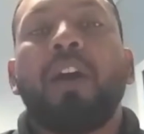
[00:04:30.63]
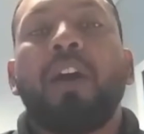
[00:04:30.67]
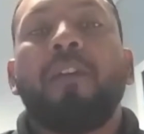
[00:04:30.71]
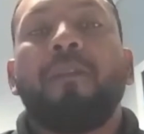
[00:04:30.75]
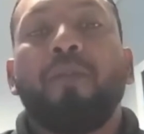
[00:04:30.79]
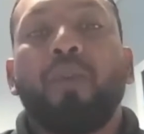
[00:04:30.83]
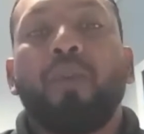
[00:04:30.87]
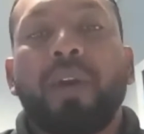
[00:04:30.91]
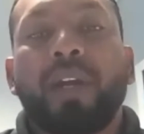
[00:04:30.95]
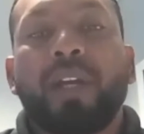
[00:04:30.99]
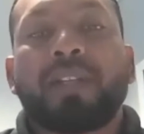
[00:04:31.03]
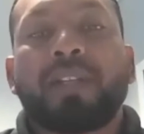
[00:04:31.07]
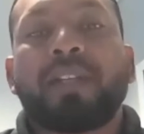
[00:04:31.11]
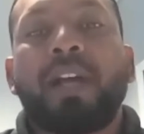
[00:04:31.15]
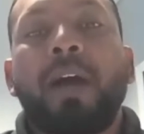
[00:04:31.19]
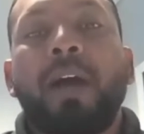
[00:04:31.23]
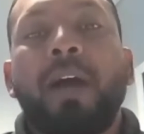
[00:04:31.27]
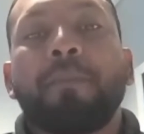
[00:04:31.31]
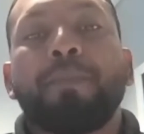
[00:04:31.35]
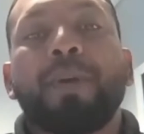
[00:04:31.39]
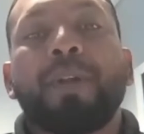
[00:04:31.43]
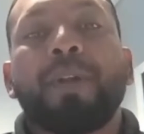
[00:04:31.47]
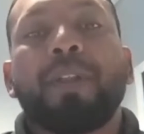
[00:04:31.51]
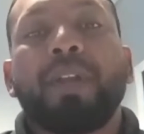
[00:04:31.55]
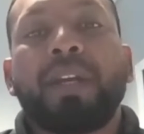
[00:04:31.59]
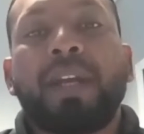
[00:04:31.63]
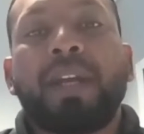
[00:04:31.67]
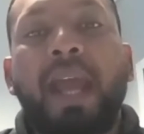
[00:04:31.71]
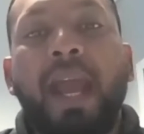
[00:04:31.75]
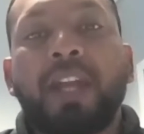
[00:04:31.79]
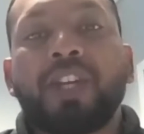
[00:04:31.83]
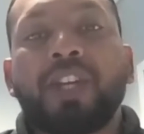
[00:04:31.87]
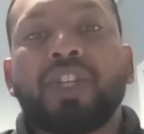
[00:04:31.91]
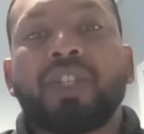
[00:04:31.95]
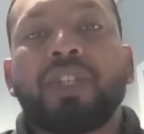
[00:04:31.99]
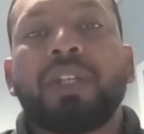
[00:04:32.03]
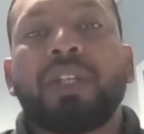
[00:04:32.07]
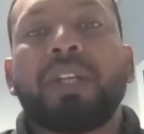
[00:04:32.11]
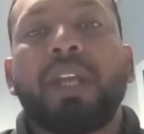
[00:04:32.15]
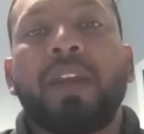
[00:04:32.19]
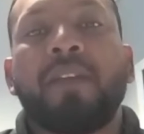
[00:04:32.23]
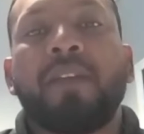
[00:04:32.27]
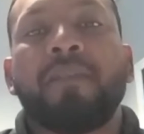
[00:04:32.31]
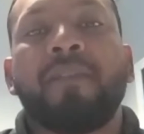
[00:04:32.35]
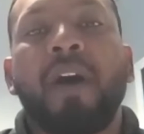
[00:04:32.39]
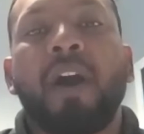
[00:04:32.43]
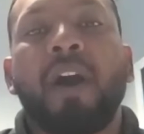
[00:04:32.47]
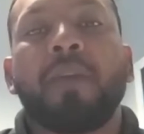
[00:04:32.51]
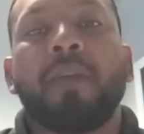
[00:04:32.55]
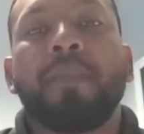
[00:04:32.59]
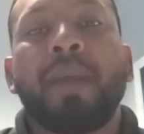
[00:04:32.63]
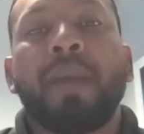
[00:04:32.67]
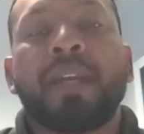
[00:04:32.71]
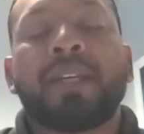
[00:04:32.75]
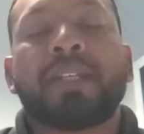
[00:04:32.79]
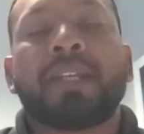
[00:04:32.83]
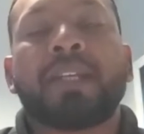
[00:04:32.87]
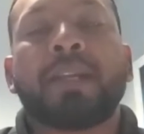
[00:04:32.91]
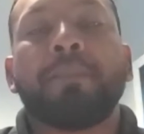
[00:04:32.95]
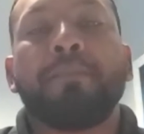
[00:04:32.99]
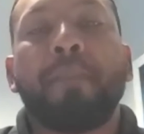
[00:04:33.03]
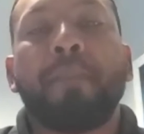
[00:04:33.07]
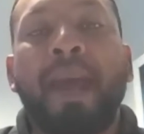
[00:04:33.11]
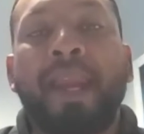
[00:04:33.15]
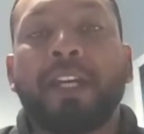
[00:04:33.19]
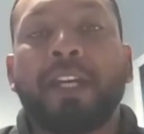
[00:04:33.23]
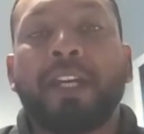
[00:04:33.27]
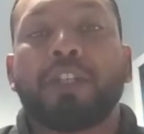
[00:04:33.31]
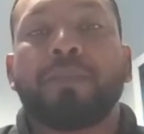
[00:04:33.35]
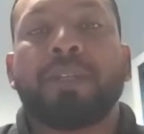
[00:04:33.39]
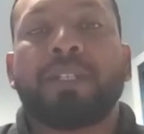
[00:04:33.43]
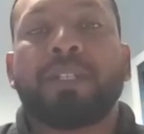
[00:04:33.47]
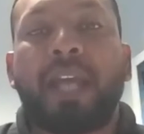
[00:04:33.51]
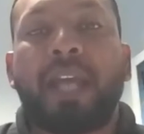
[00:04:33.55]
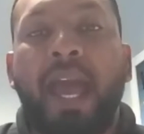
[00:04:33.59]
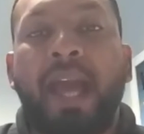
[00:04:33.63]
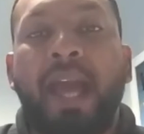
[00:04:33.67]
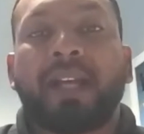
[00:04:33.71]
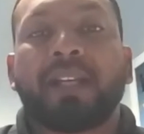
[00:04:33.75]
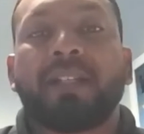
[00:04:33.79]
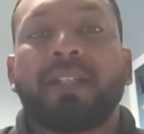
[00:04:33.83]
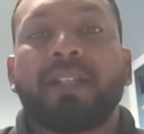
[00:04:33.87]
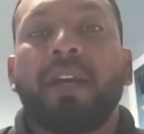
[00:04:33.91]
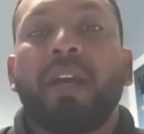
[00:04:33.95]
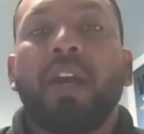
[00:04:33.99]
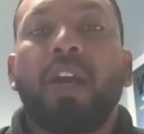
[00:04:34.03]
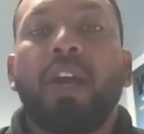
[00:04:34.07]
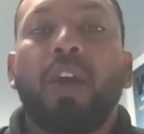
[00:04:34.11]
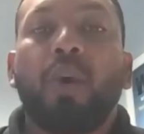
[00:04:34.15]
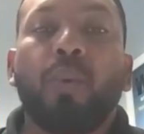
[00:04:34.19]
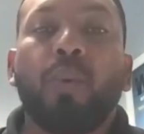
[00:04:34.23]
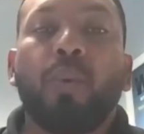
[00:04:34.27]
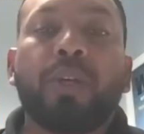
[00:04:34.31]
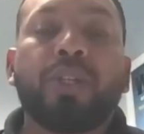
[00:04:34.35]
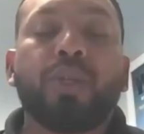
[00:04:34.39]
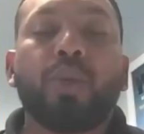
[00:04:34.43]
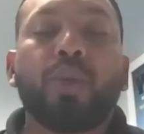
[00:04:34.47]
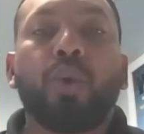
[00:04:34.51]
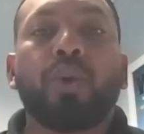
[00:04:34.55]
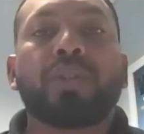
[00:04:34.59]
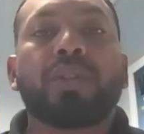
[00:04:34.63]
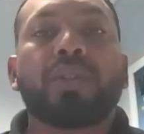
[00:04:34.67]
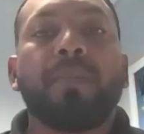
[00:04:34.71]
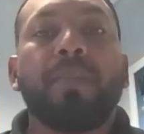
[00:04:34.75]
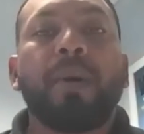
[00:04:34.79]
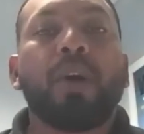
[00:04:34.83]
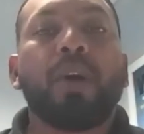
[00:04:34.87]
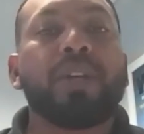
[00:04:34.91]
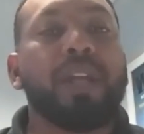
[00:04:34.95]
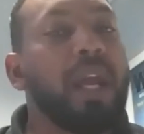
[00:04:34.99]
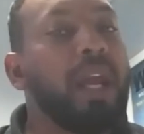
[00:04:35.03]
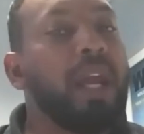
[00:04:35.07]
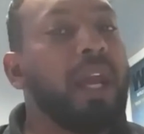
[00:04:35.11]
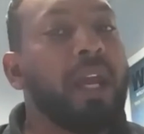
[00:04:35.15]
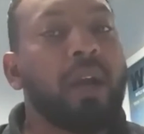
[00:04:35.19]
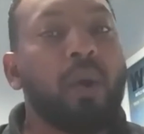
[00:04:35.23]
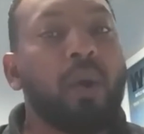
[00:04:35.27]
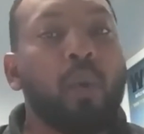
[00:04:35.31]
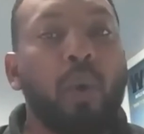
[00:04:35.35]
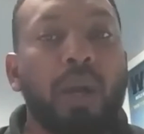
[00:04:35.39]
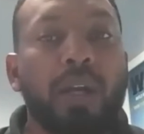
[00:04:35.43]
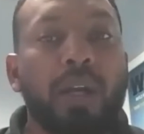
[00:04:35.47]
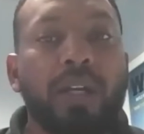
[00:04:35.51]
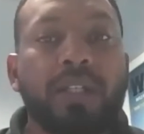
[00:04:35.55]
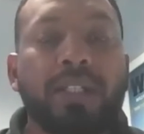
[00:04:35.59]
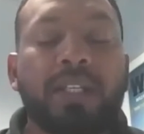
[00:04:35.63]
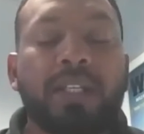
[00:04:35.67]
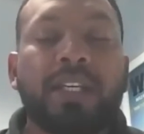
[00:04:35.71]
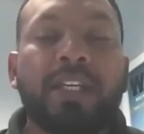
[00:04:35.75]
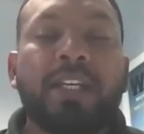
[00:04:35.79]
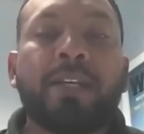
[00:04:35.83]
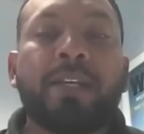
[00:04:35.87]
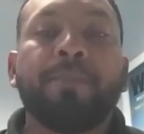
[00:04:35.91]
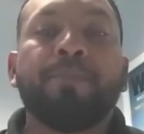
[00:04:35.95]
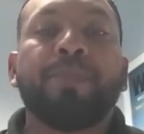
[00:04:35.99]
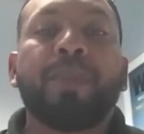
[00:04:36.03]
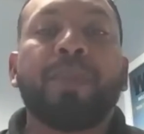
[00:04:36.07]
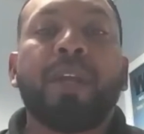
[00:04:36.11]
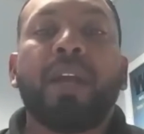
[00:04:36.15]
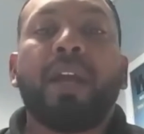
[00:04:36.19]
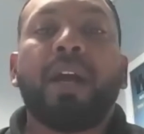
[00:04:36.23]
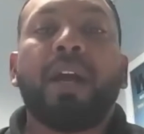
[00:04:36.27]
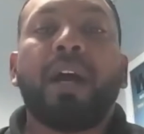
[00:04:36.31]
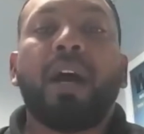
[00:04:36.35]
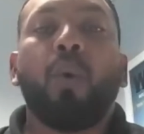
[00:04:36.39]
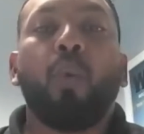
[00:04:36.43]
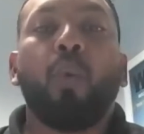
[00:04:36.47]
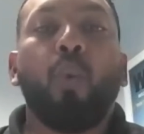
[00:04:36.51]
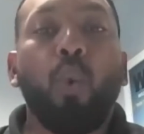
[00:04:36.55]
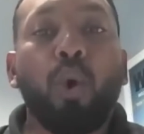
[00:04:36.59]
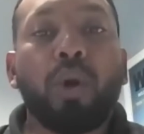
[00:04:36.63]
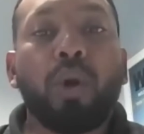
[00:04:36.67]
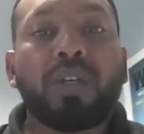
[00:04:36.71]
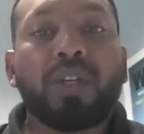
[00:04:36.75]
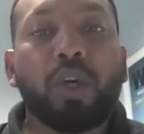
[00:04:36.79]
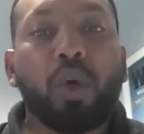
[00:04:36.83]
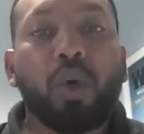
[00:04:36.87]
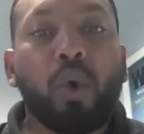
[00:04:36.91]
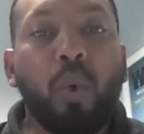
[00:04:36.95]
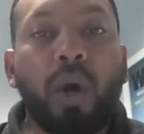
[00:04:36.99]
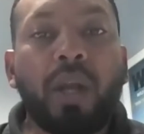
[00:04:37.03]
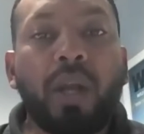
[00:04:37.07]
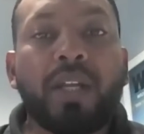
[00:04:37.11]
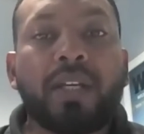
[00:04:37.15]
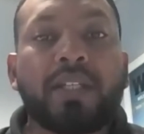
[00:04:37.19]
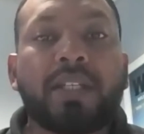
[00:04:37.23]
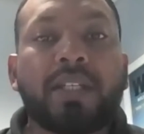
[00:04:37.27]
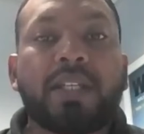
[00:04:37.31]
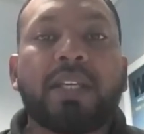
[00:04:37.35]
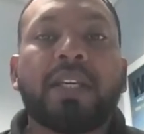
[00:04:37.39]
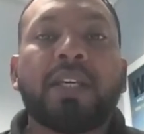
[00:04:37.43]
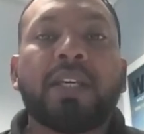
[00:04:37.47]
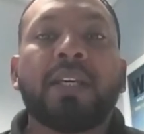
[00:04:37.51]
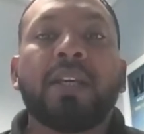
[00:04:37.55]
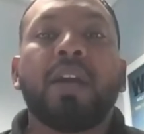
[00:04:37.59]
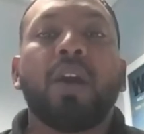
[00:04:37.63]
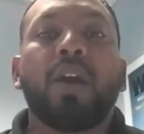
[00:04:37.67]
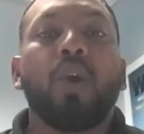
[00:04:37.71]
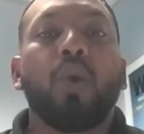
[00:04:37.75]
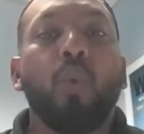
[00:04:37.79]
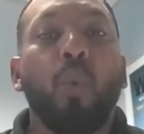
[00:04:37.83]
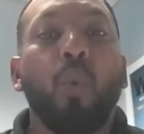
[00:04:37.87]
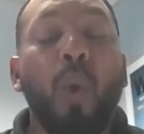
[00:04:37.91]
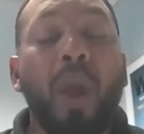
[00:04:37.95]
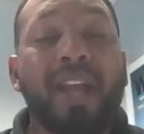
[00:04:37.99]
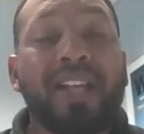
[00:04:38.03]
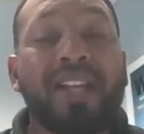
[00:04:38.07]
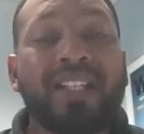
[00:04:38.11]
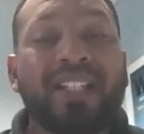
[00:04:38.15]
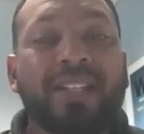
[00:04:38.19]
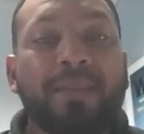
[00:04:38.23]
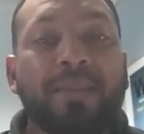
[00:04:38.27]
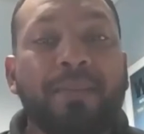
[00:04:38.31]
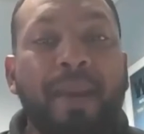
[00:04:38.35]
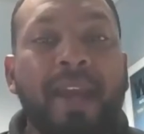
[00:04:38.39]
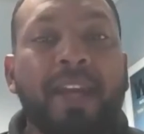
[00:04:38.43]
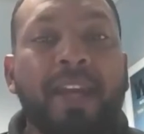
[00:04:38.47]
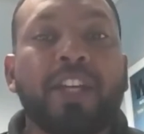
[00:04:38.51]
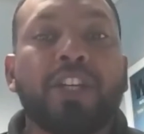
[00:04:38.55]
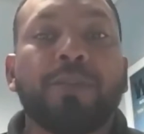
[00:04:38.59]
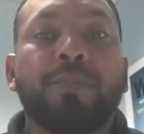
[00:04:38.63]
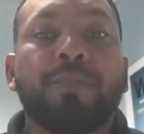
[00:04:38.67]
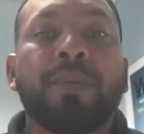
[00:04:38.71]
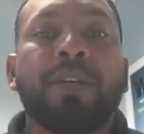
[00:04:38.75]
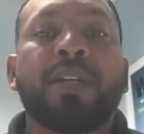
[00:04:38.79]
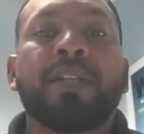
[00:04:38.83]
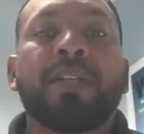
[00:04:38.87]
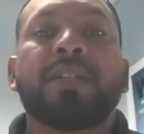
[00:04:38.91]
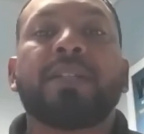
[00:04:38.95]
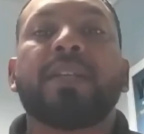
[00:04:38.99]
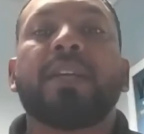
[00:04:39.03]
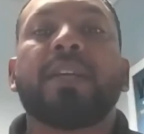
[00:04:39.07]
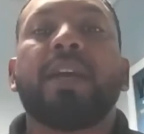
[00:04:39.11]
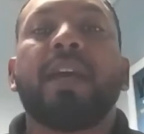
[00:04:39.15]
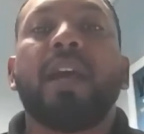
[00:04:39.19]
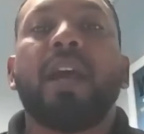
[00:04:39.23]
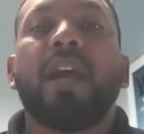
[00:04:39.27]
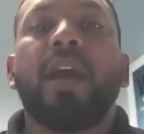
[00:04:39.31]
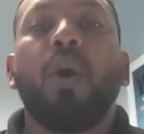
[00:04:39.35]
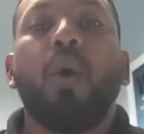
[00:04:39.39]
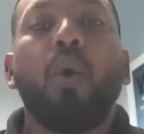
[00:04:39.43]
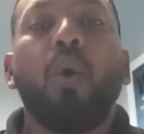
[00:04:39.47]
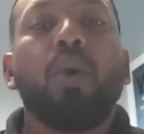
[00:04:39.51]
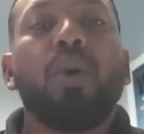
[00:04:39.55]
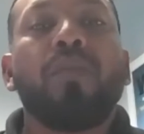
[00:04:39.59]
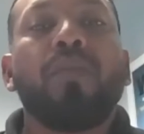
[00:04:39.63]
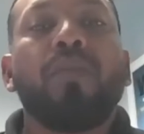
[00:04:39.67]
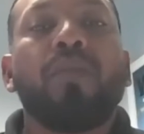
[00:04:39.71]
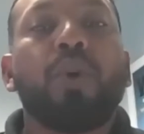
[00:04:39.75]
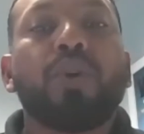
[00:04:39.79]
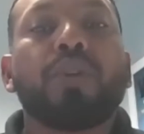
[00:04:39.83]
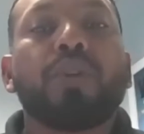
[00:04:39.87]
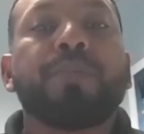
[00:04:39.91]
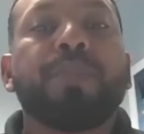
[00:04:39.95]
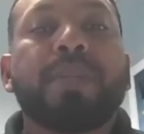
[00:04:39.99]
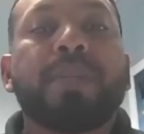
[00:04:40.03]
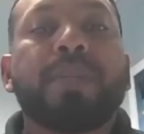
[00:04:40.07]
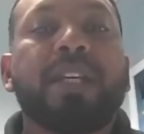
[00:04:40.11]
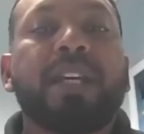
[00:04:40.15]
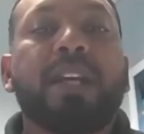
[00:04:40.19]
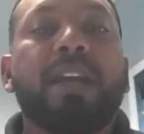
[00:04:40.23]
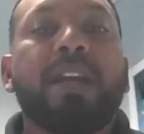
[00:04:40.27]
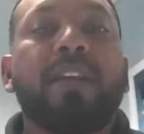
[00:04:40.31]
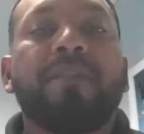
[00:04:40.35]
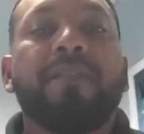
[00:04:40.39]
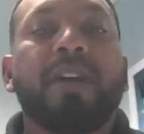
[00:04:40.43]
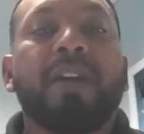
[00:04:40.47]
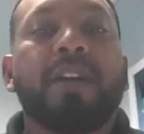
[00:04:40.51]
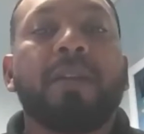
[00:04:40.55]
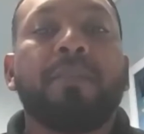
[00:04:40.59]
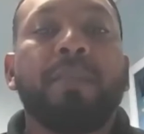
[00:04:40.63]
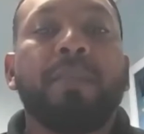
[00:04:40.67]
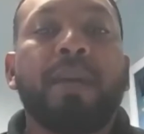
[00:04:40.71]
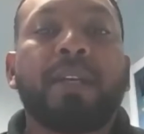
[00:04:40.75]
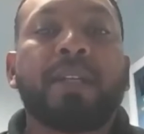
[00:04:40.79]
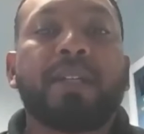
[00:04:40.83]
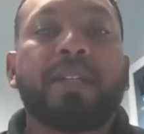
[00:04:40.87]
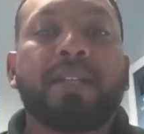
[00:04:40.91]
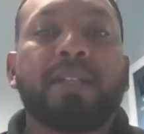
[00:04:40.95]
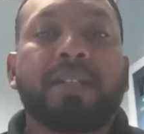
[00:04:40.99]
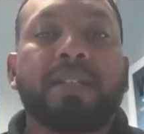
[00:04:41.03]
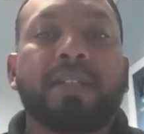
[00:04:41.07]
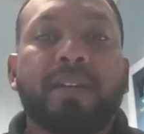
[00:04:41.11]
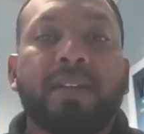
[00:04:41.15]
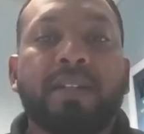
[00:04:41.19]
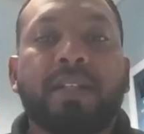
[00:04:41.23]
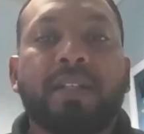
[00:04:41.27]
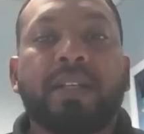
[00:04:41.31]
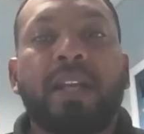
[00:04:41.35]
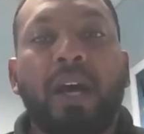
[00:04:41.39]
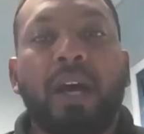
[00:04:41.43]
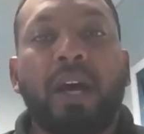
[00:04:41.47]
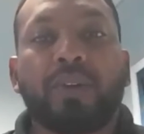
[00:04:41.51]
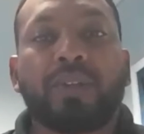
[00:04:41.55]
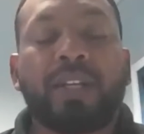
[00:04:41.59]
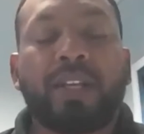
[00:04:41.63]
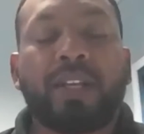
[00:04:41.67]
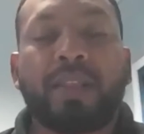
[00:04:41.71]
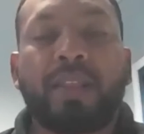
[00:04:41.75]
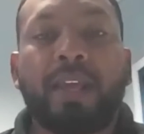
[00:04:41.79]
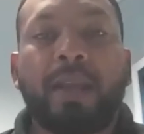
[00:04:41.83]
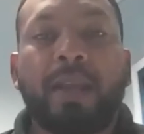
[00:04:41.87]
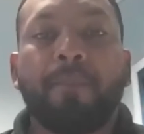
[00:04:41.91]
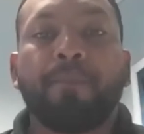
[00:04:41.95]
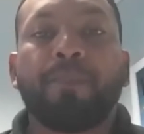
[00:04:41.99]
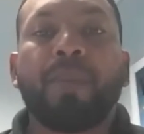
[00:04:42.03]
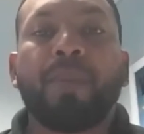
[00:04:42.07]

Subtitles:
for example, the National Environmental Management Act, which talks about air quality, water quality, waste management, all of those particular fundamentals are written out in there.